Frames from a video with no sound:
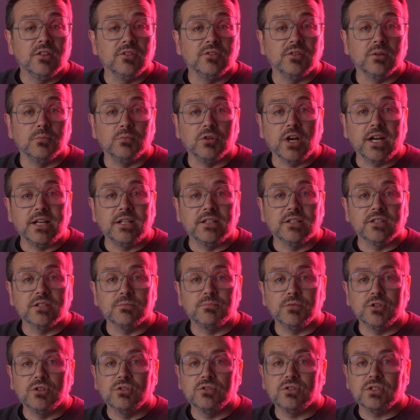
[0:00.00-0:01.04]
the brightness
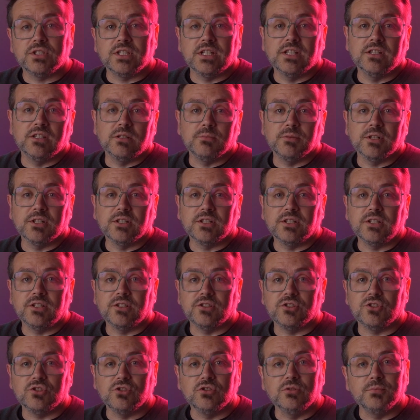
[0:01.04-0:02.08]
boost, and the ability to
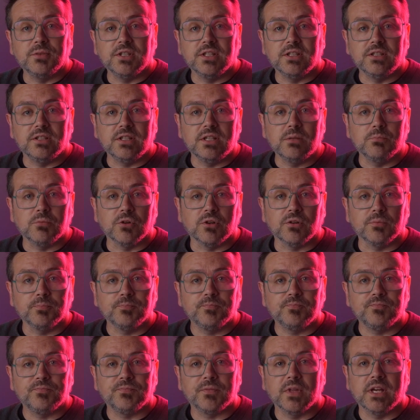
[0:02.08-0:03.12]
zoom in deeper.
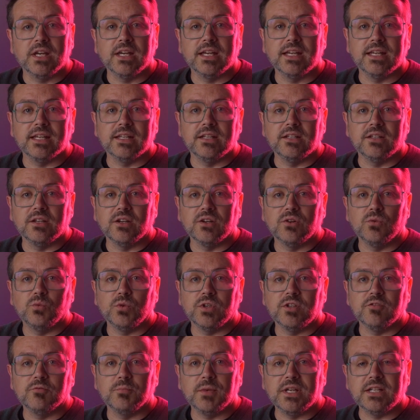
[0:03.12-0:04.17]
And
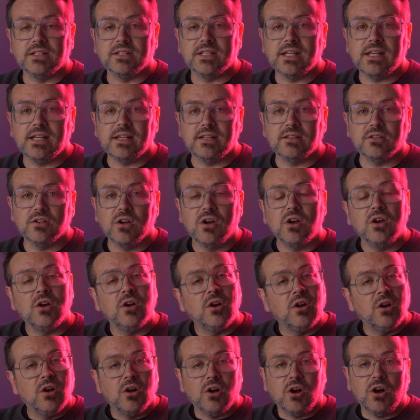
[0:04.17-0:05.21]
we've maintained
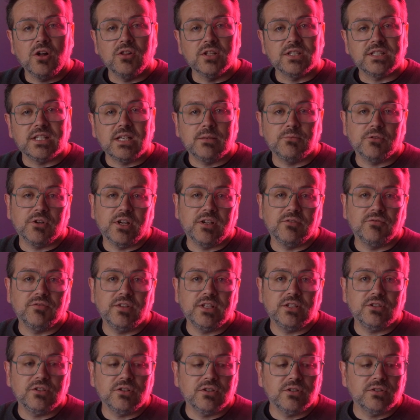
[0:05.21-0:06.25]
all the same great
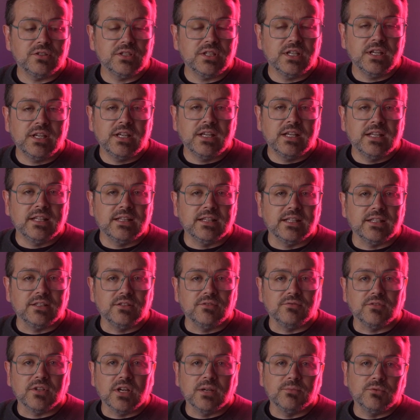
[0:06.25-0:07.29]
features that
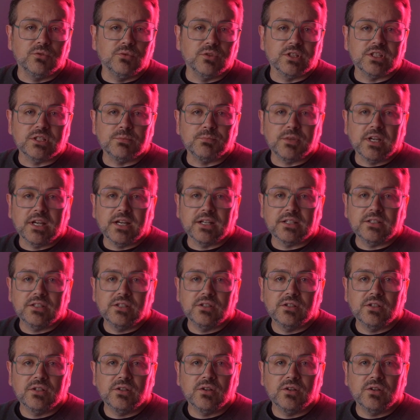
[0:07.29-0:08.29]
you've come to expect